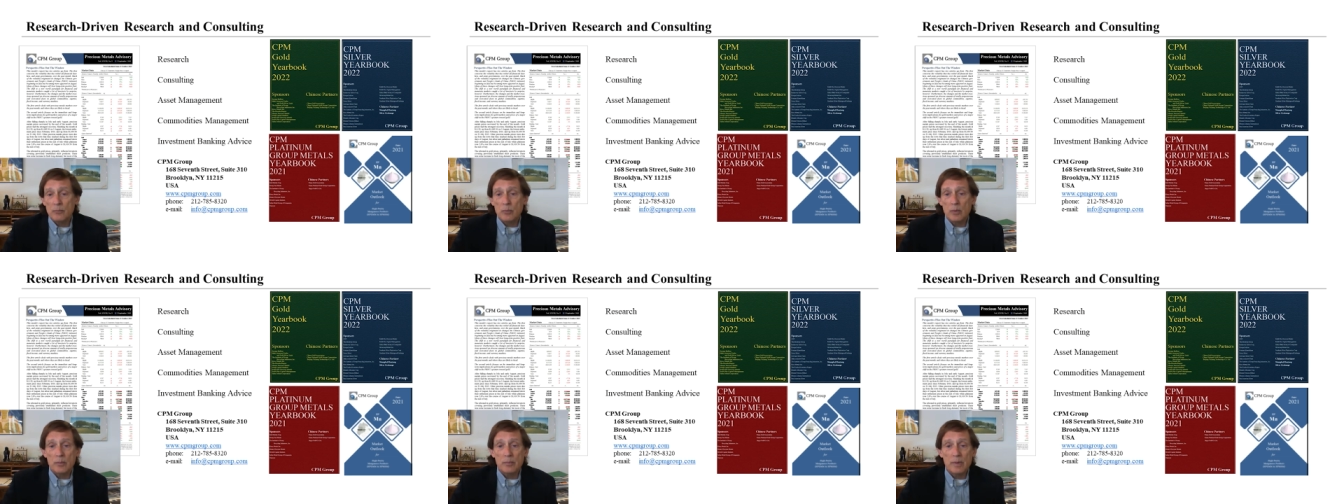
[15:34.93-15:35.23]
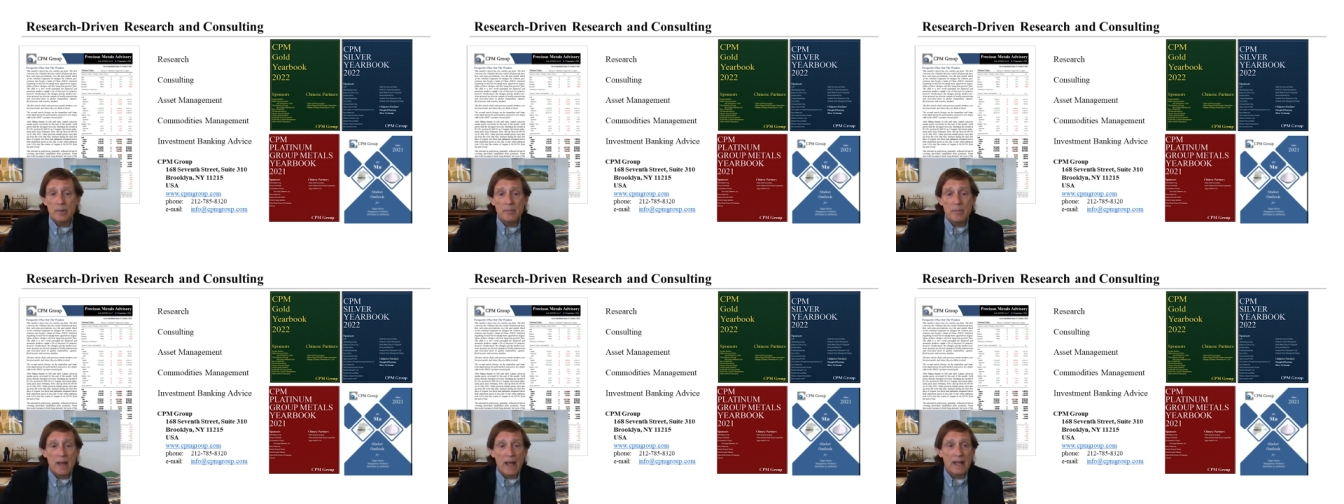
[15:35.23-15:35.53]
We'll
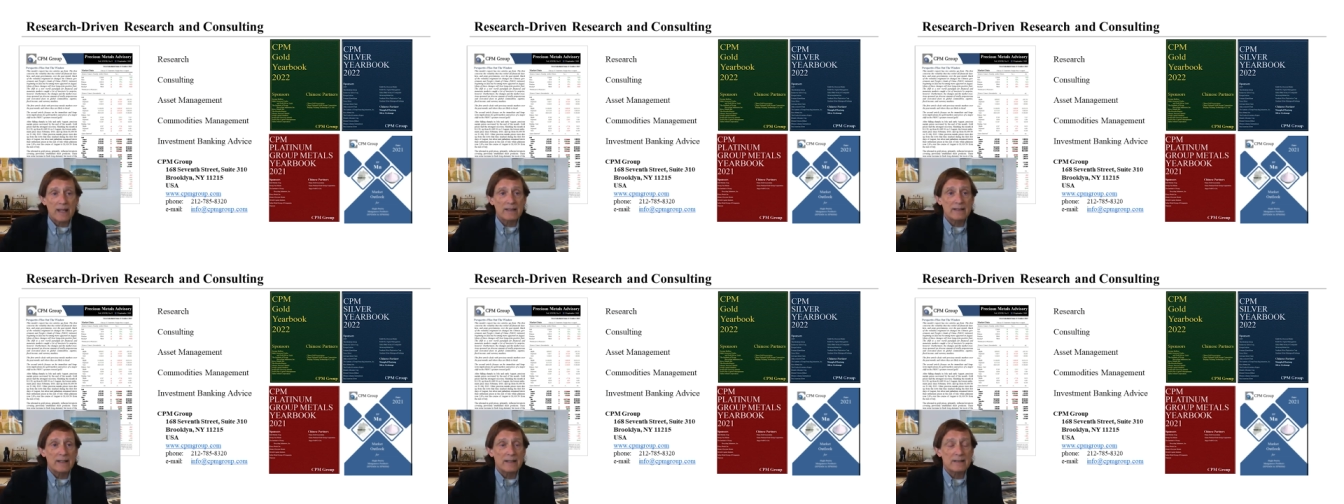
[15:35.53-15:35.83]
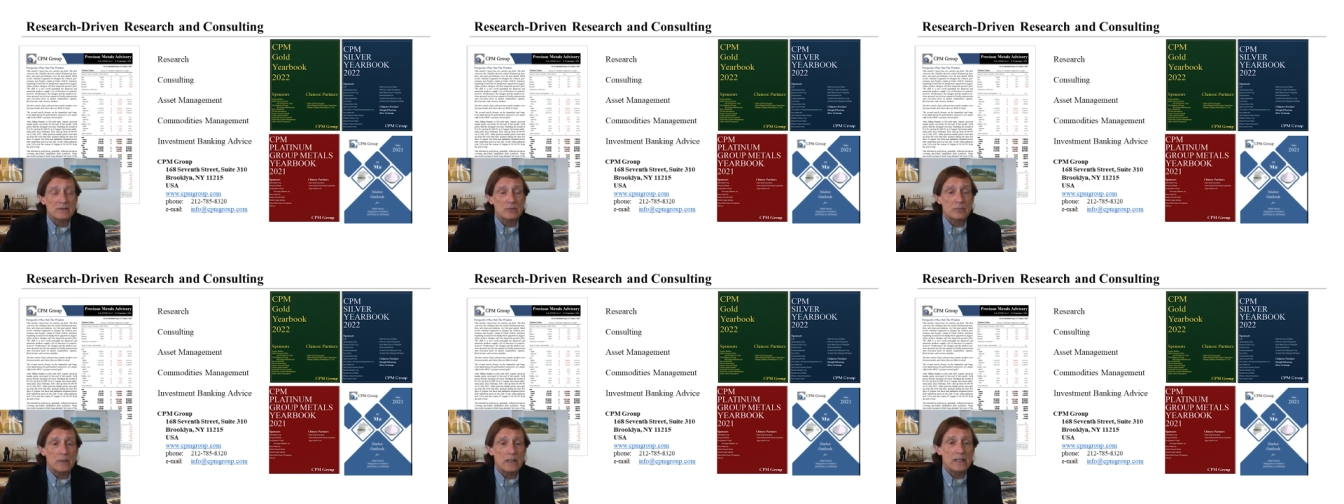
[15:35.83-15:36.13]
be back
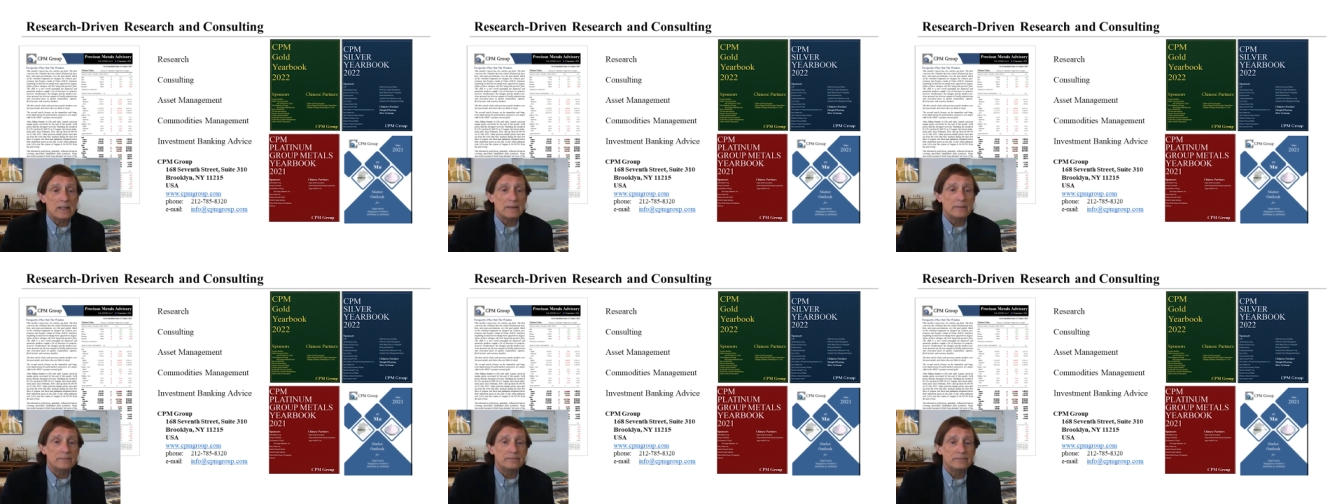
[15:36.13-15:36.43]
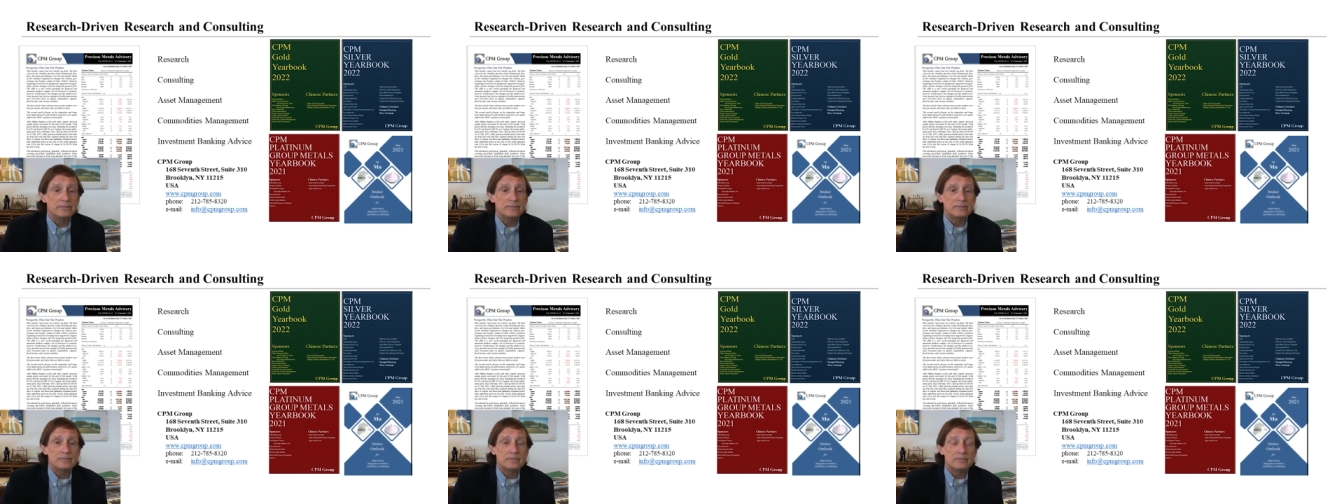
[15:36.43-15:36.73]
next week,
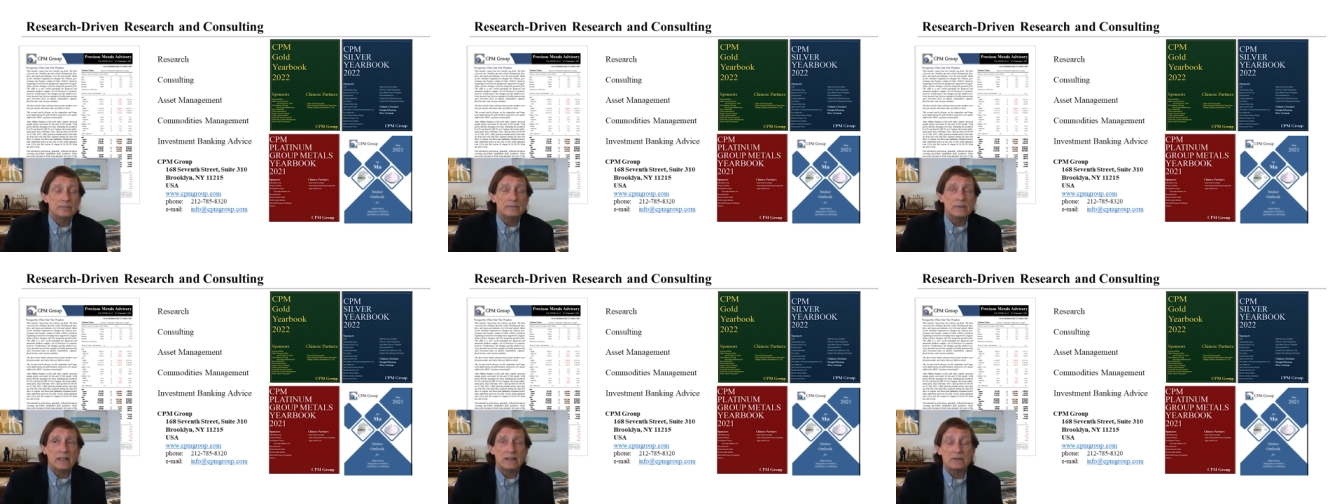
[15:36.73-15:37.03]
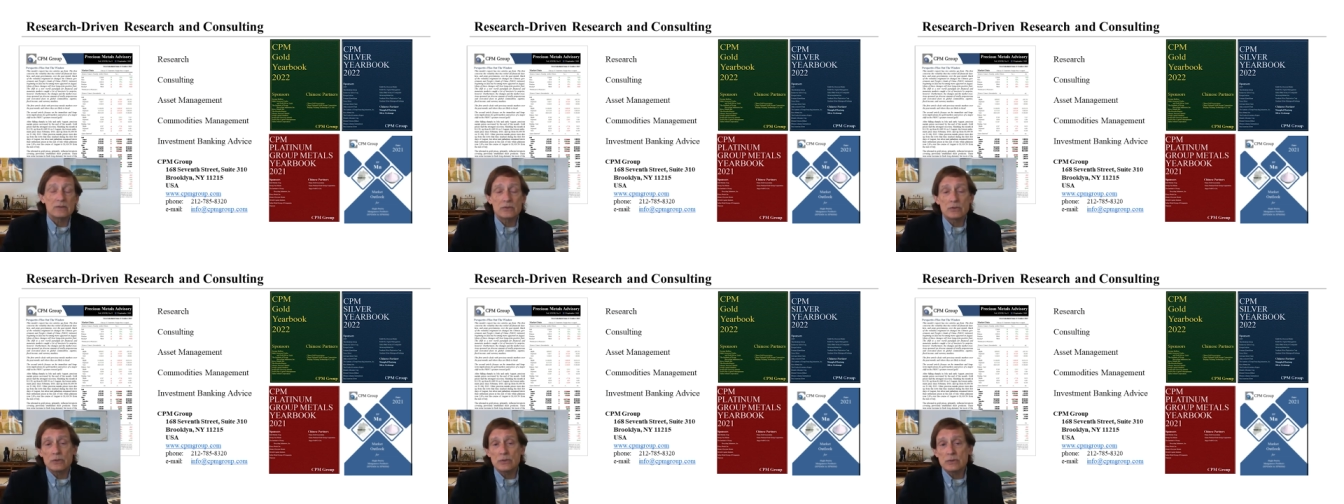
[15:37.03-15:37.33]

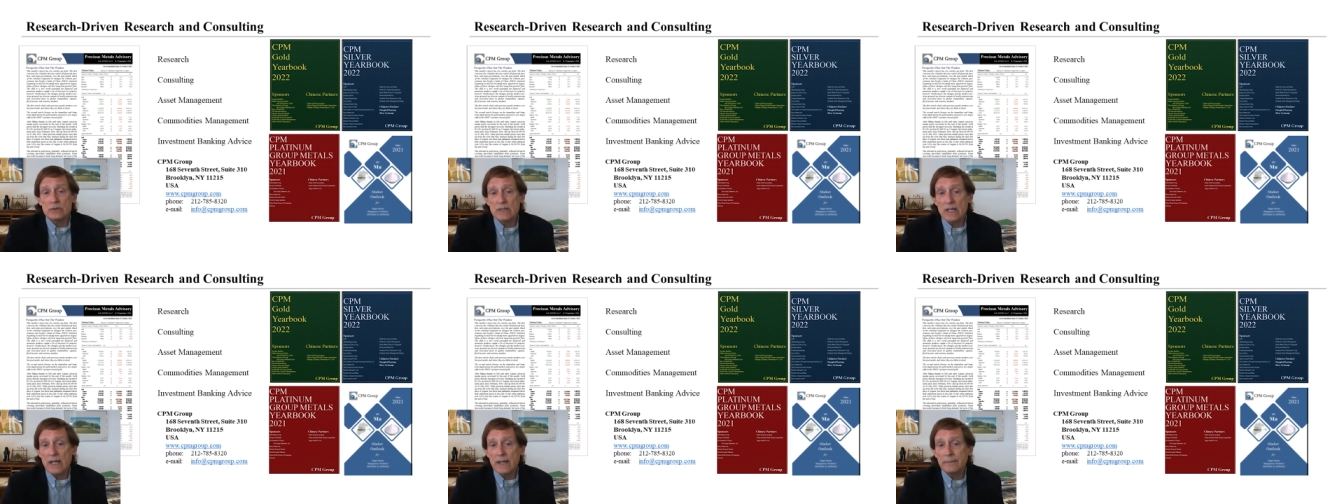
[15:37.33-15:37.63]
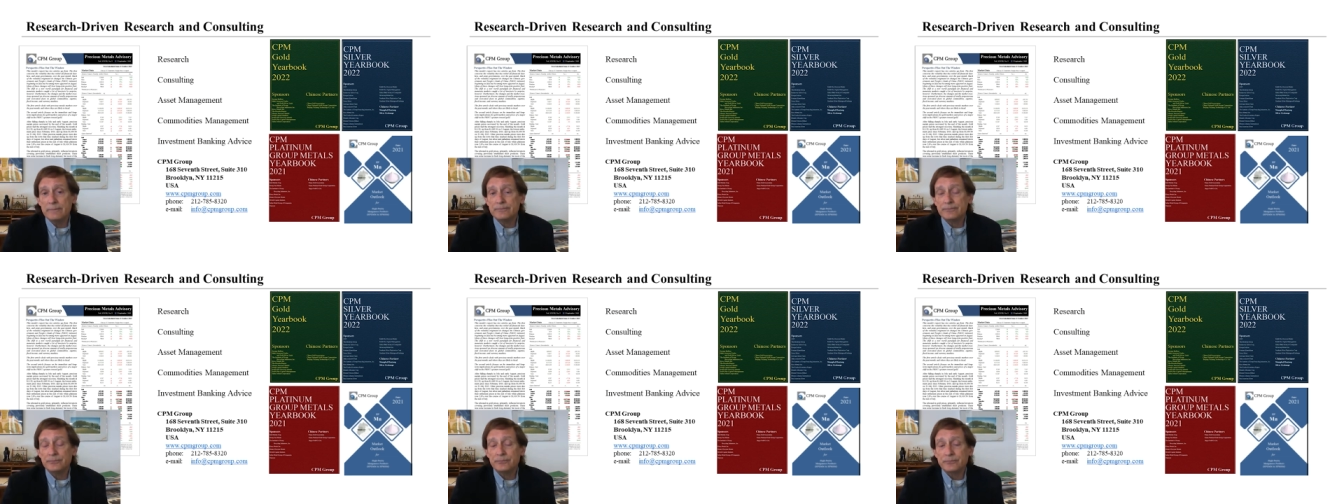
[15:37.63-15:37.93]
next Tuesday.